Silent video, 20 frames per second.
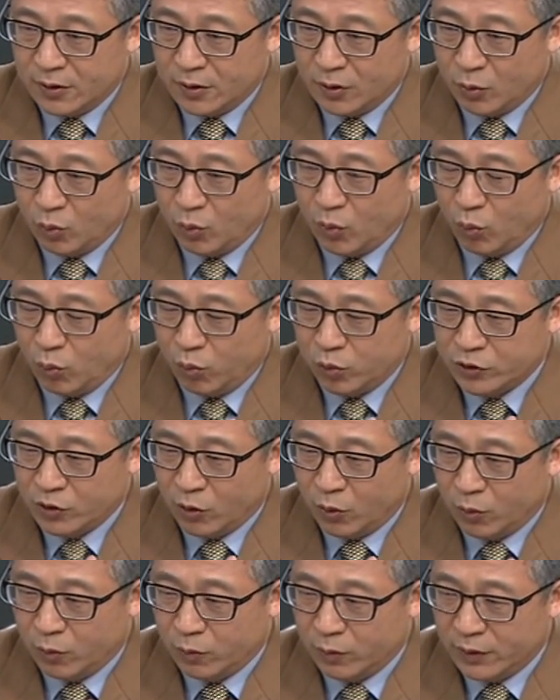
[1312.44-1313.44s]

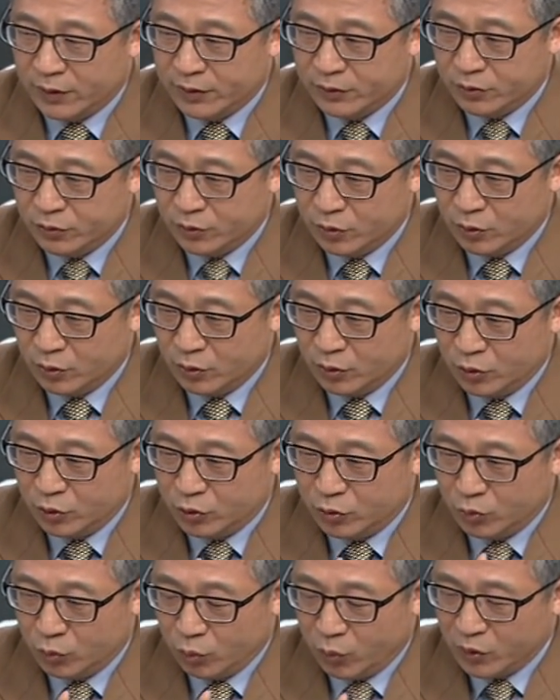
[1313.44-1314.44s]

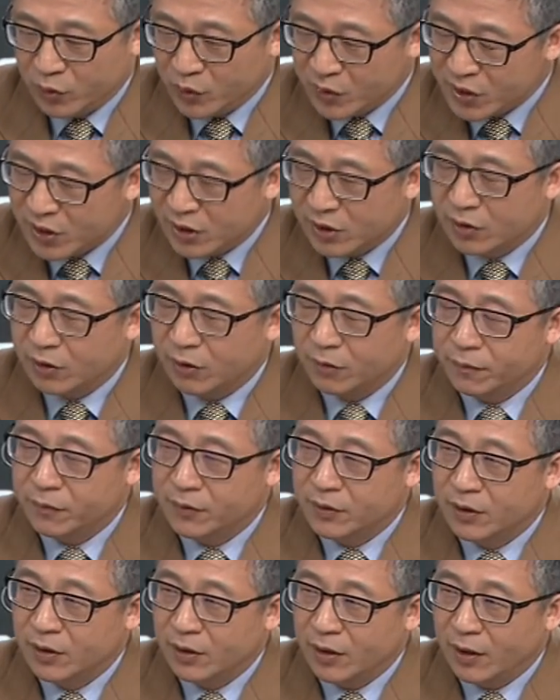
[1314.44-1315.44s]
What do you think of
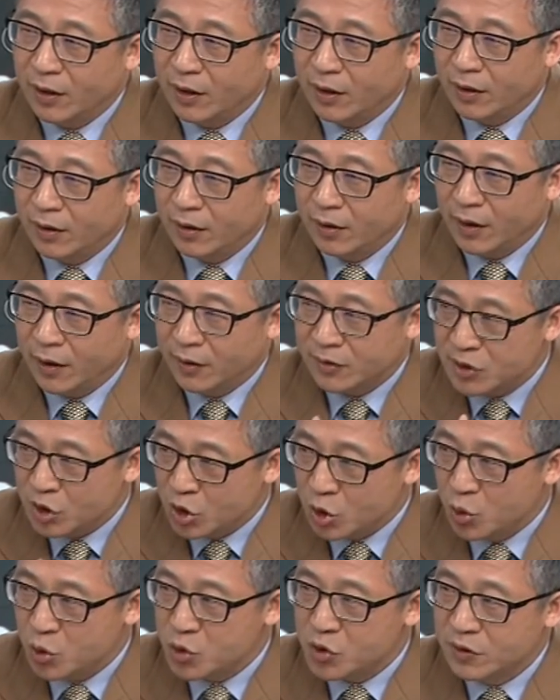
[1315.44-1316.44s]
the
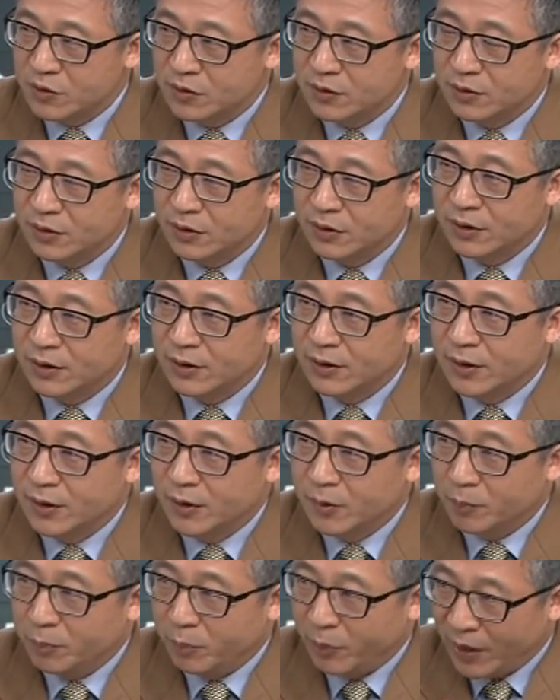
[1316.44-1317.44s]
execution
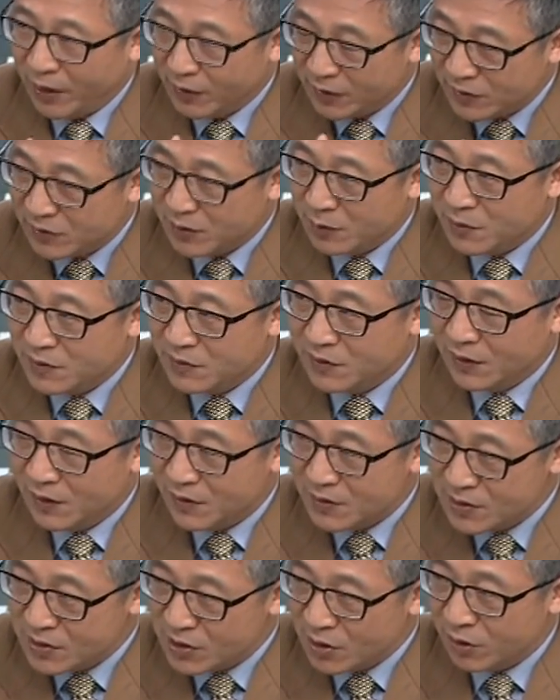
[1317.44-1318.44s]
by the CPC
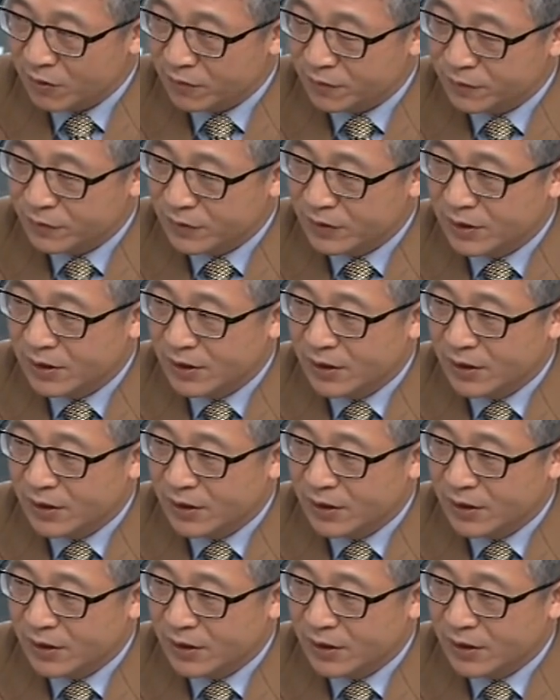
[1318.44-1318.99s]
itself?